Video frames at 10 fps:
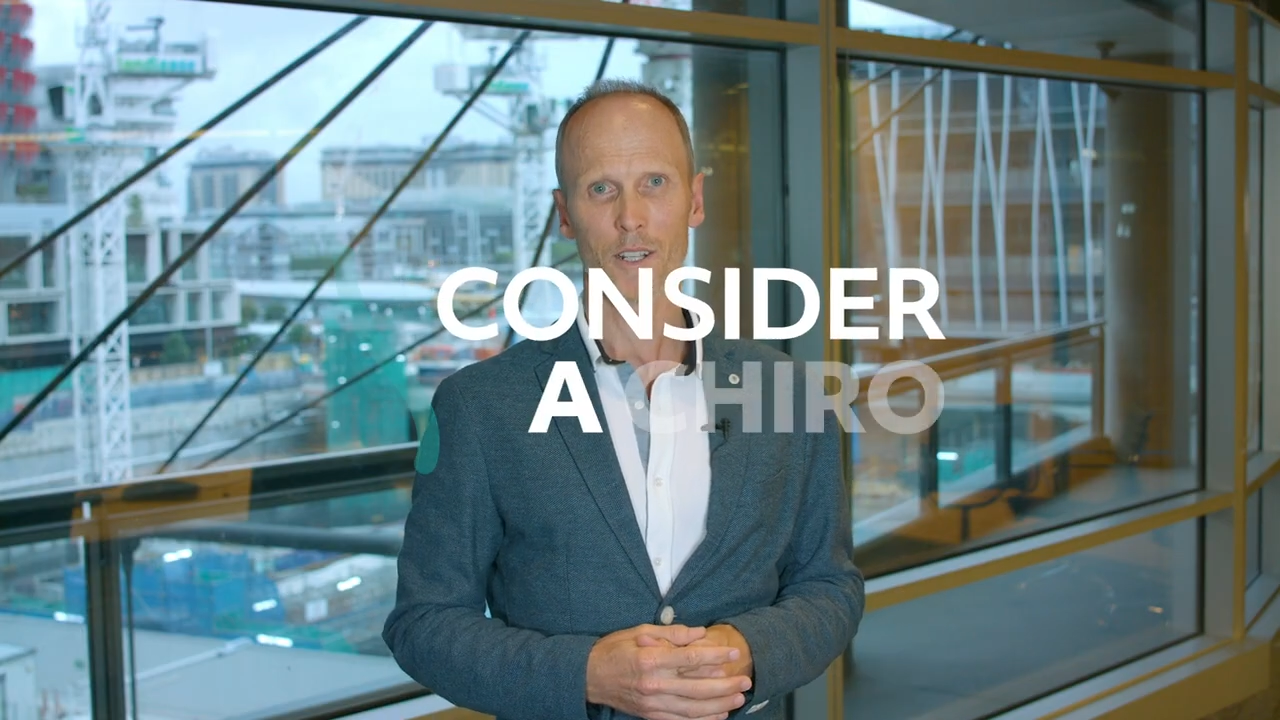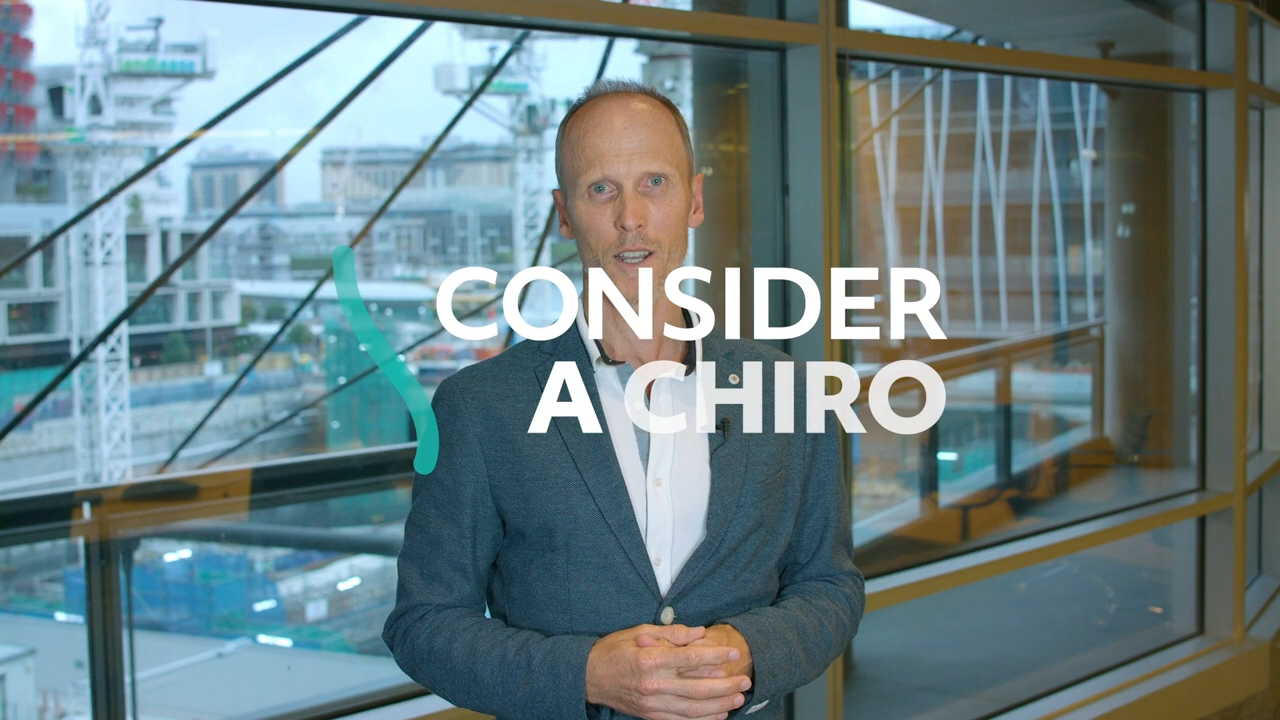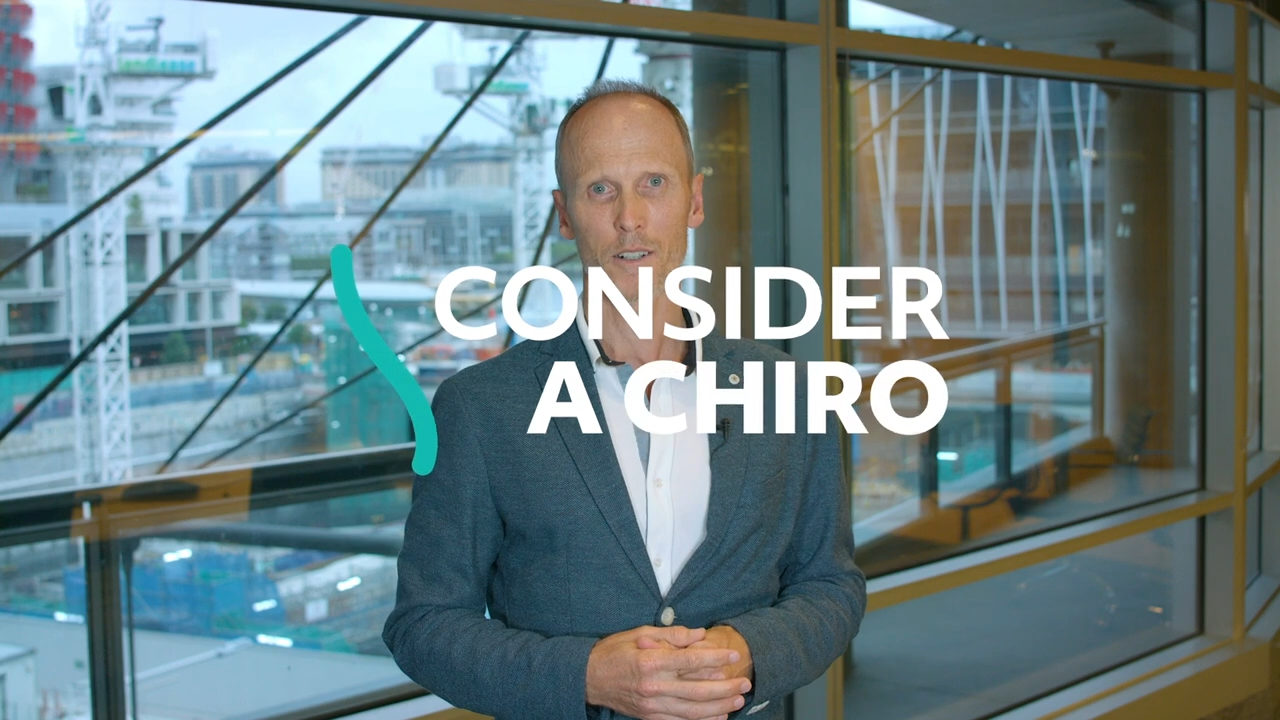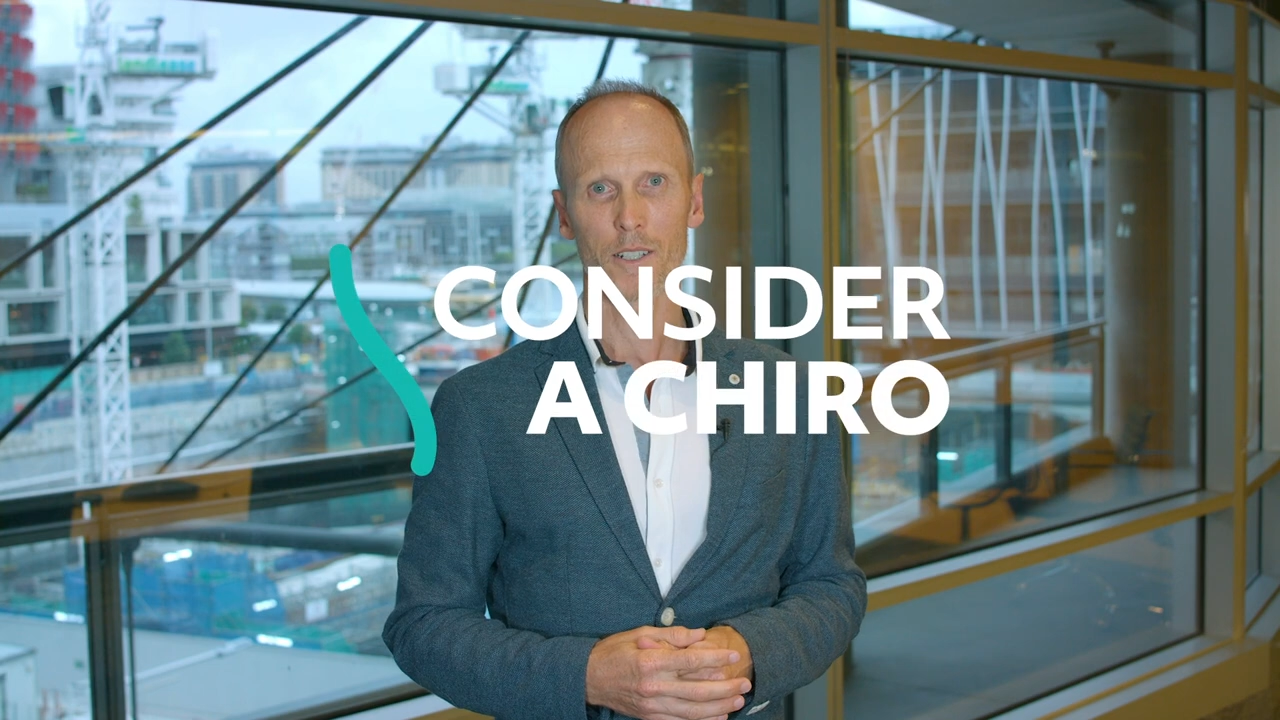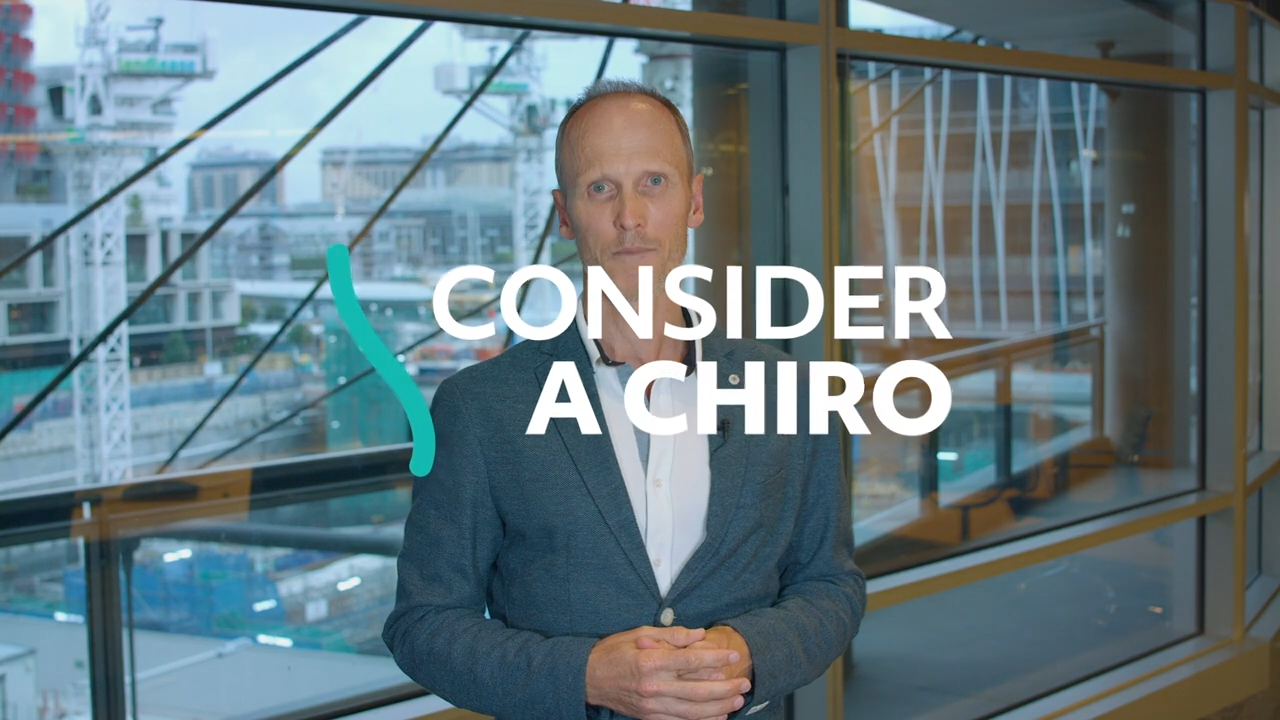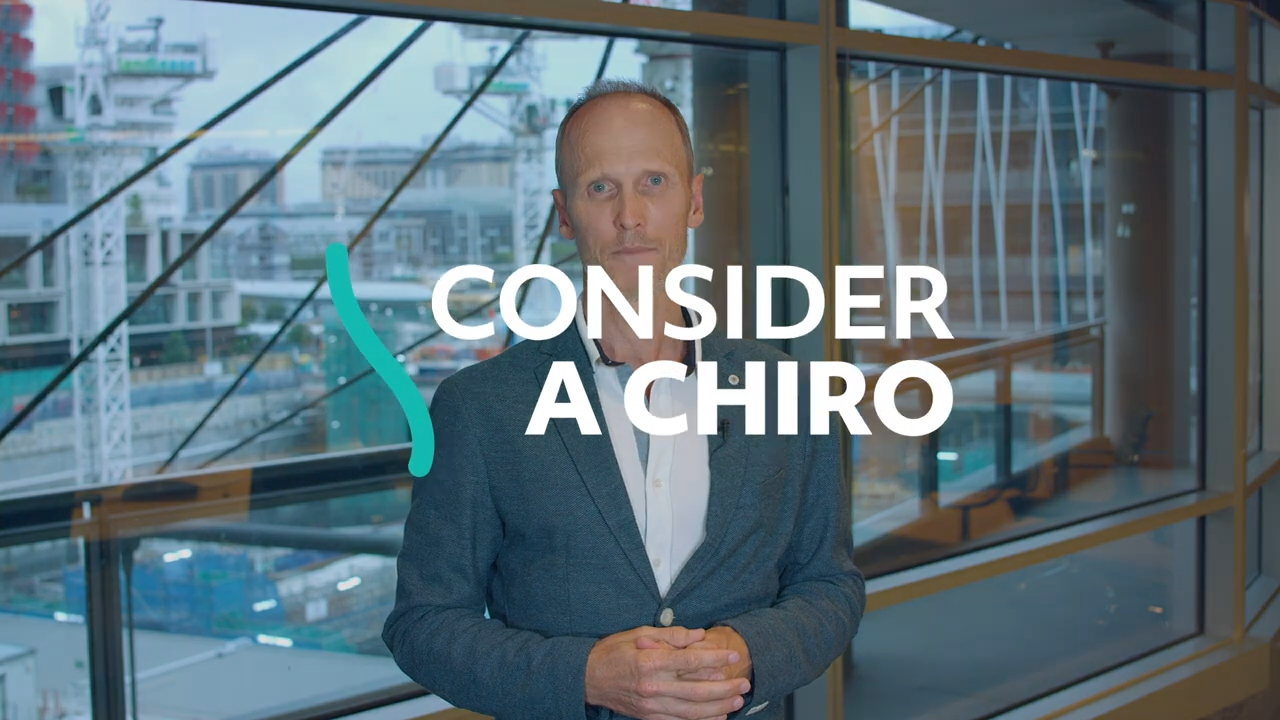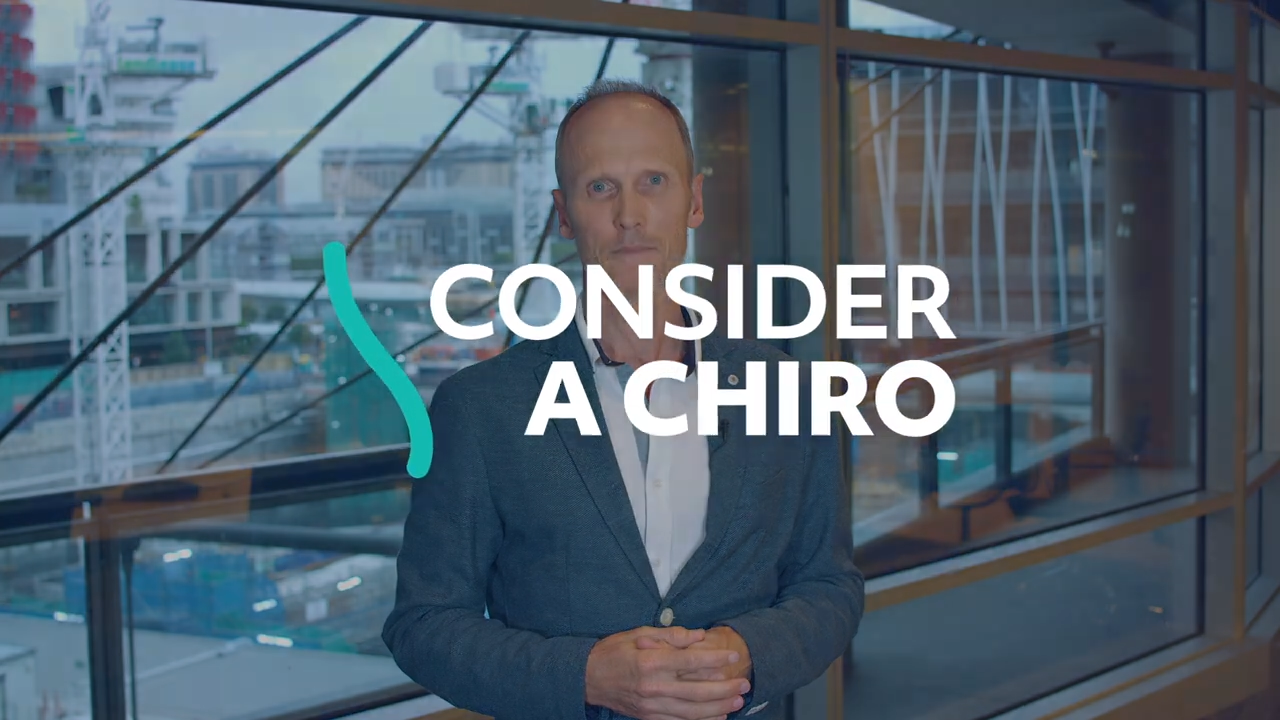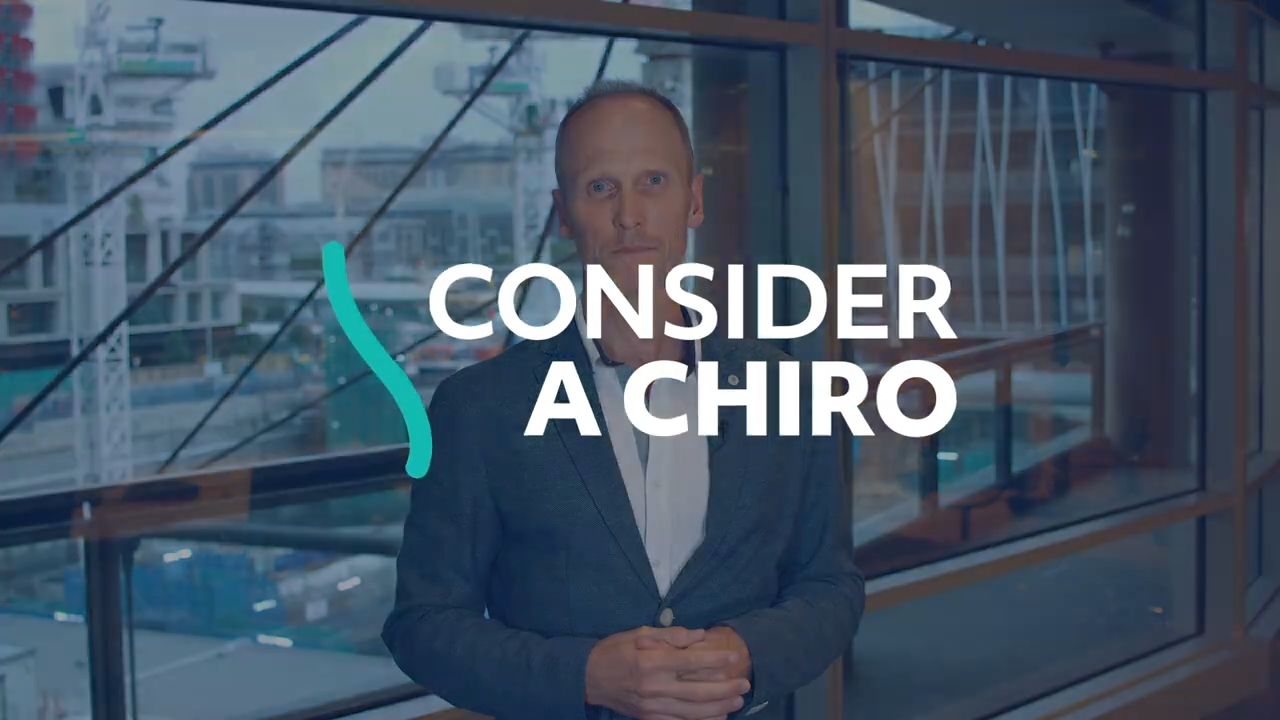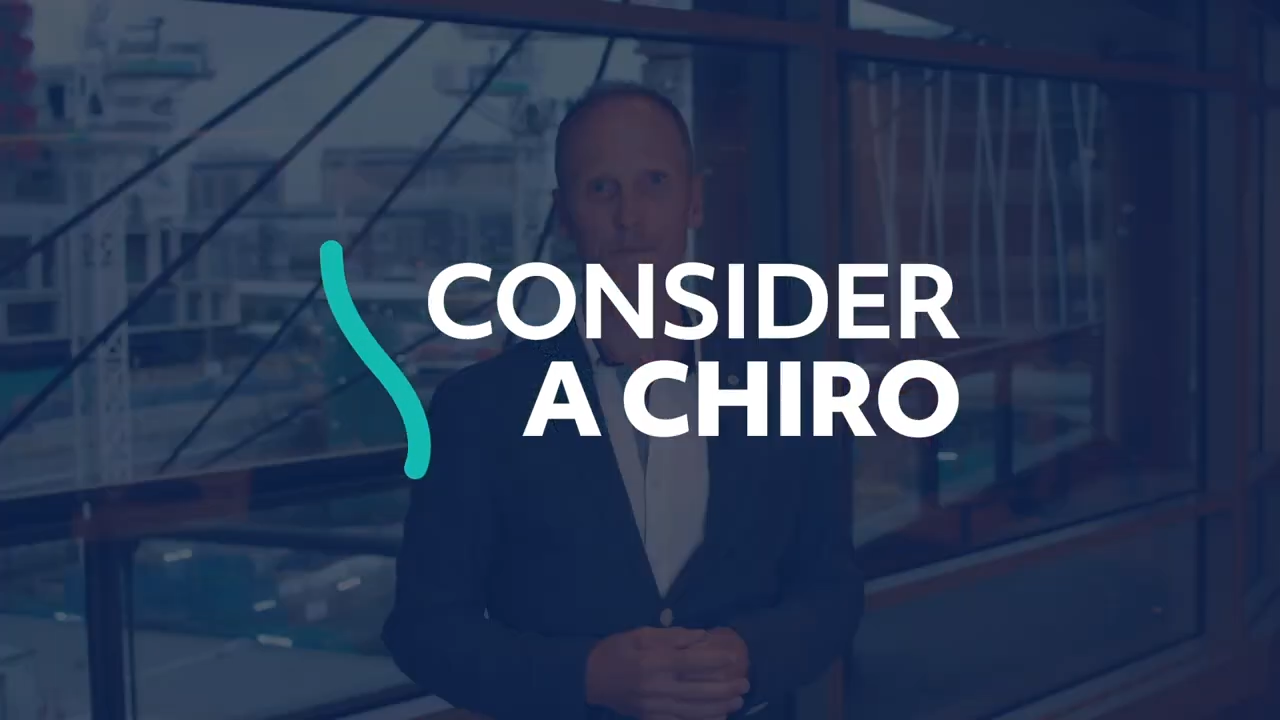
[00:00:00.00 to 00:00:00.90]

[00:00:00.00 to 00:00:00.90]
a chiropractor.